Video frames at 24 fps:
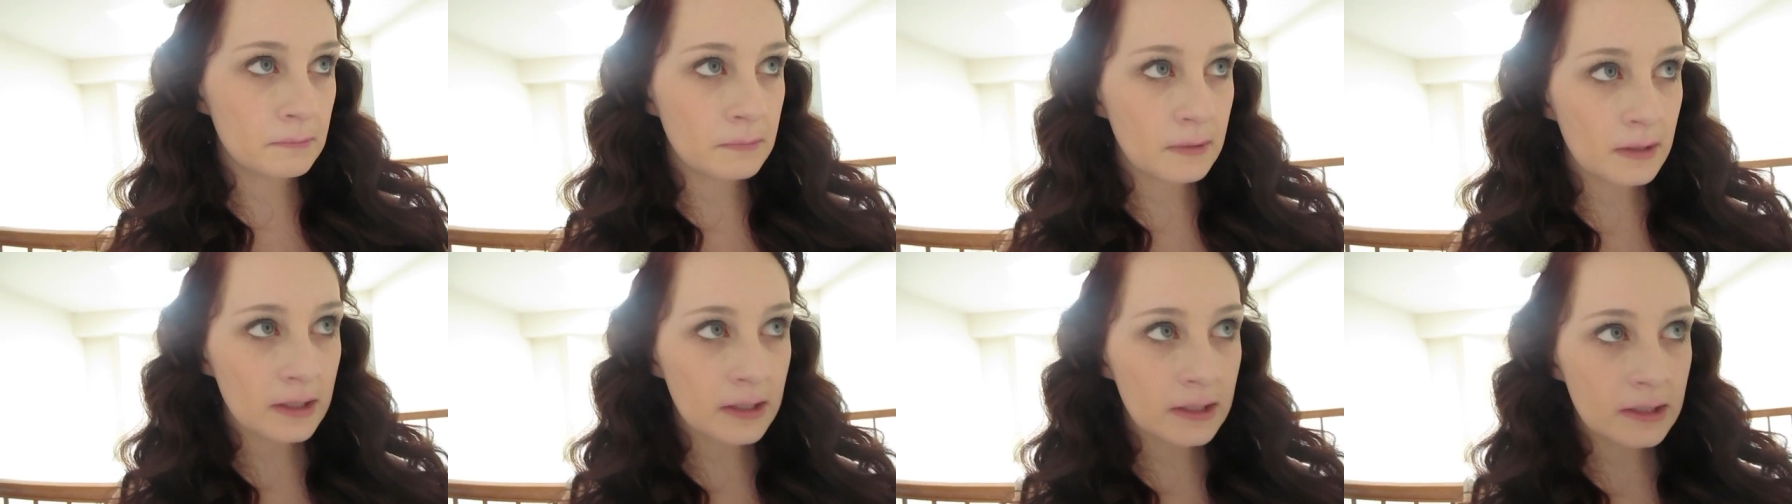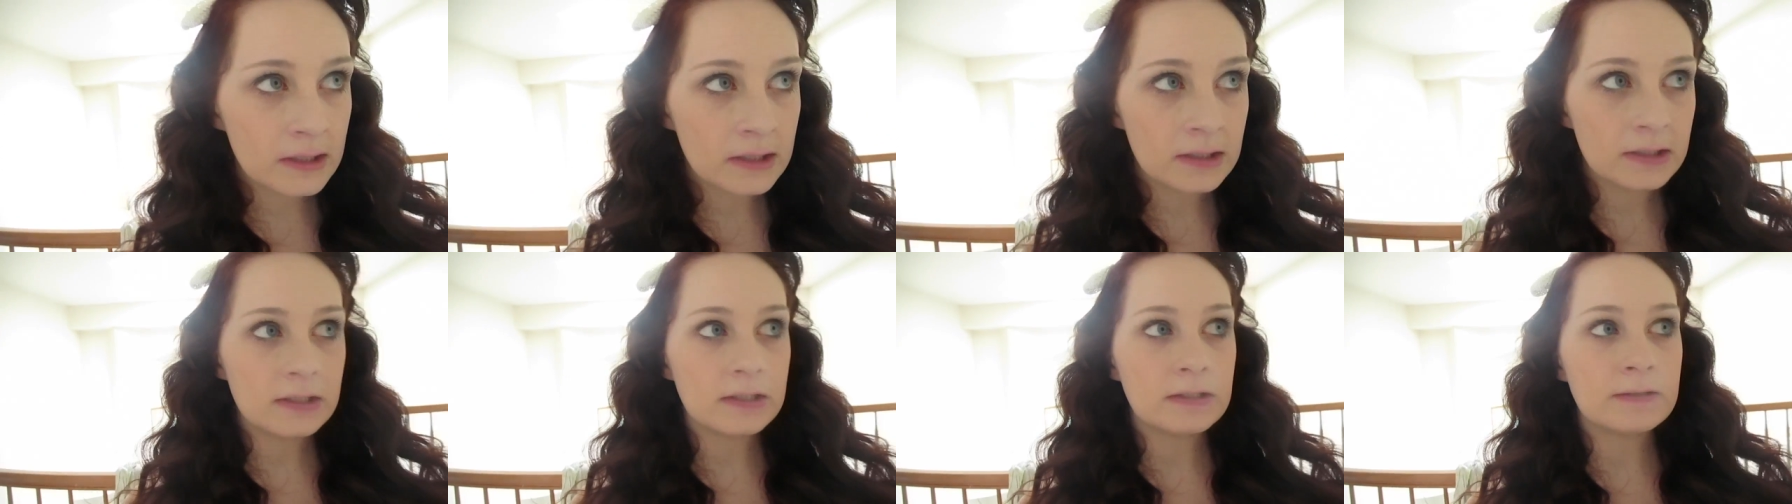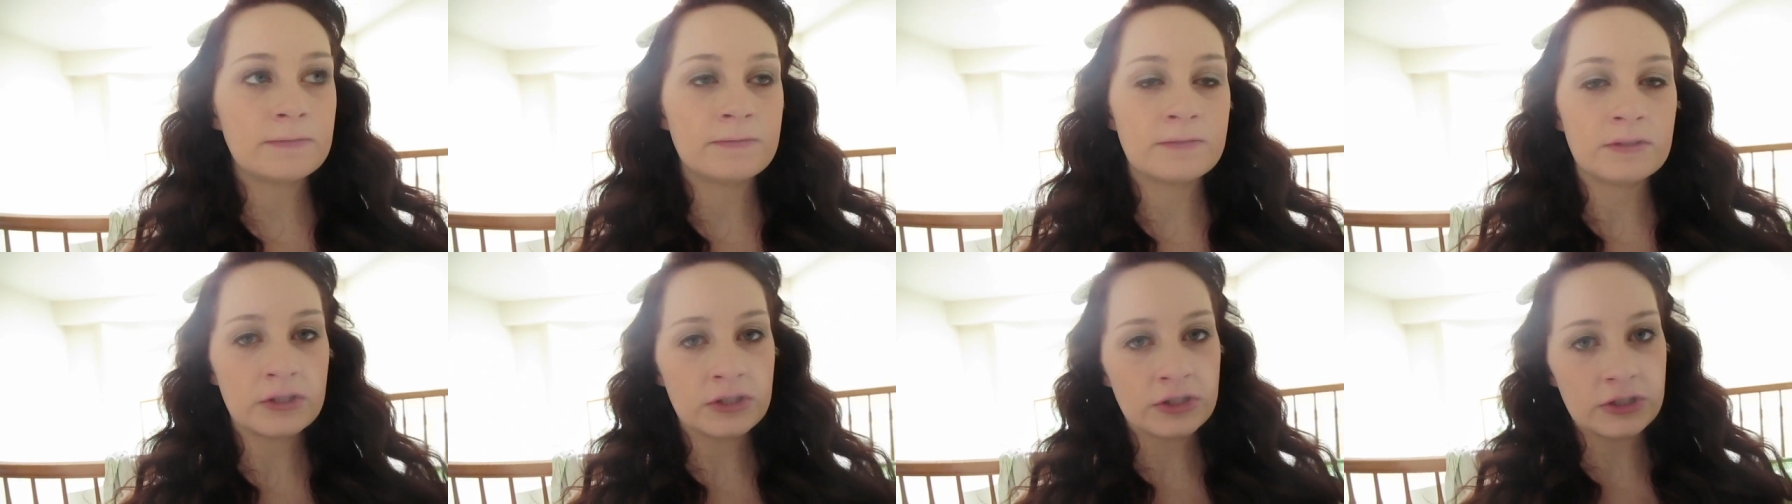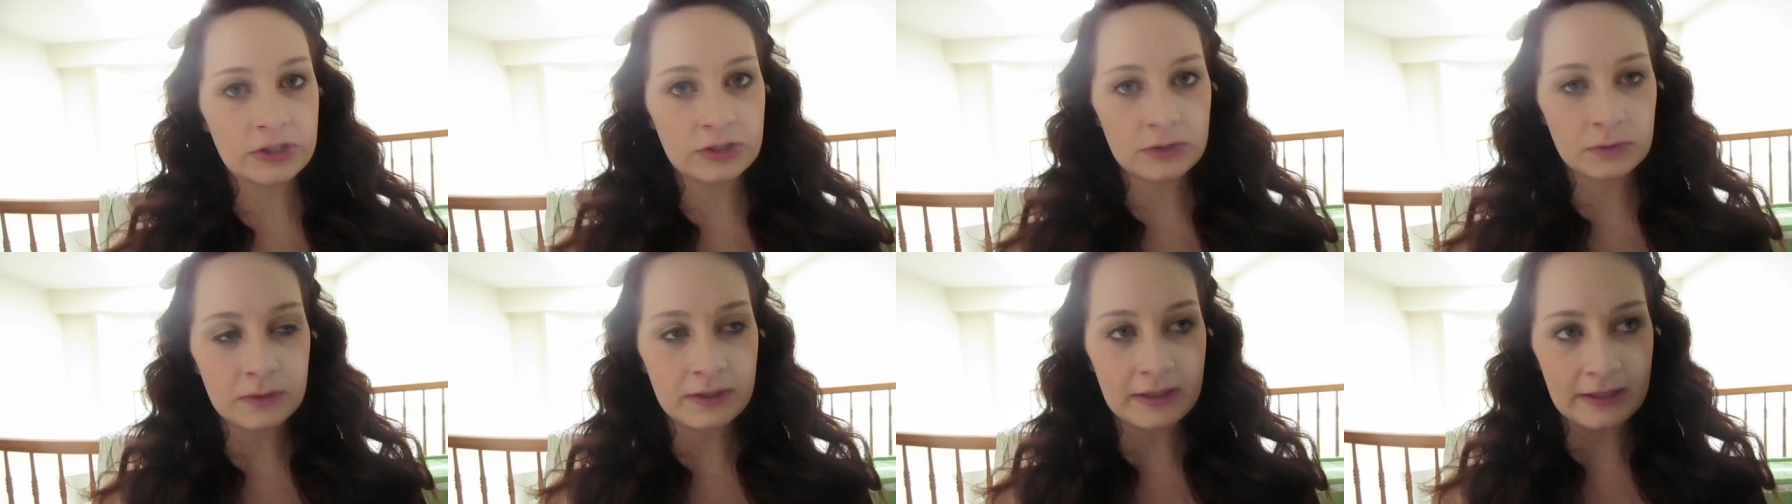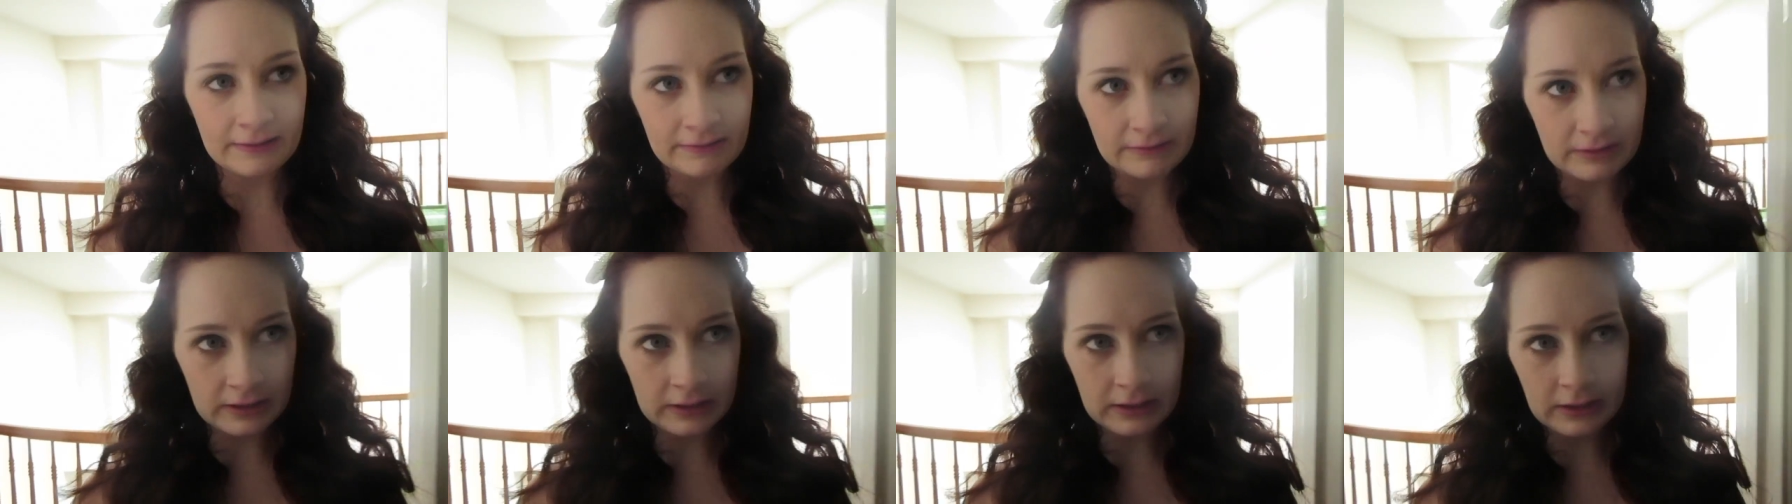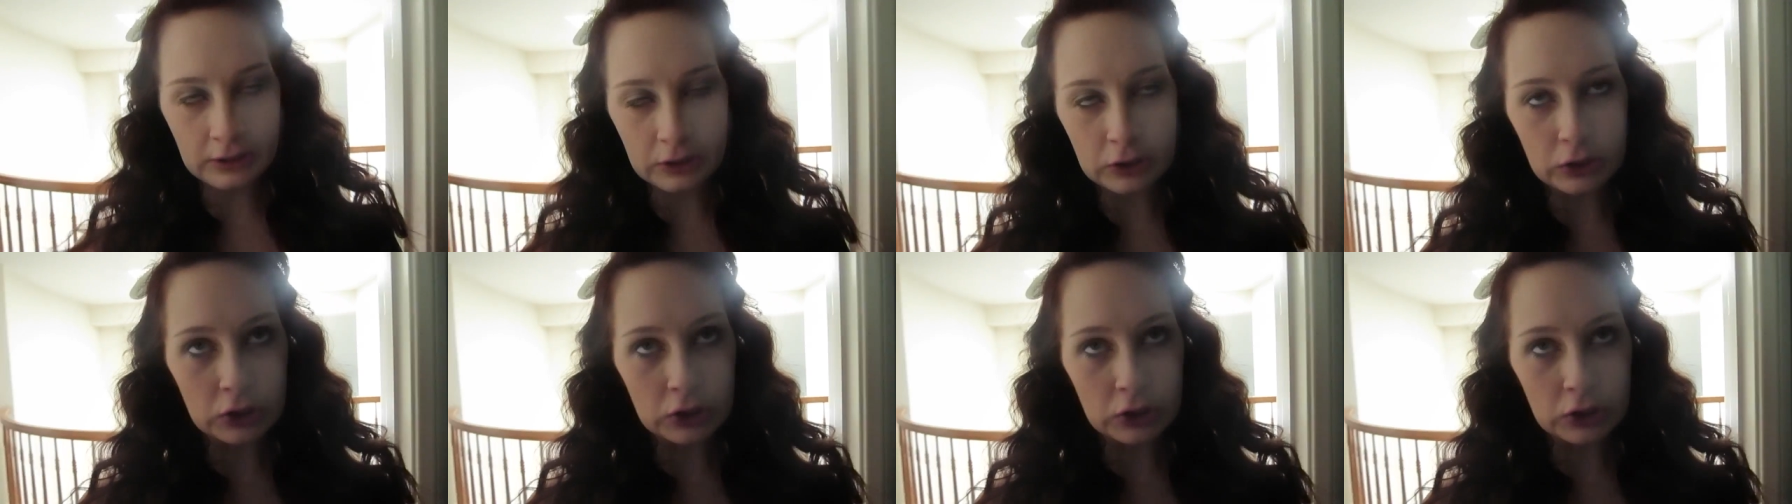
but first we have to get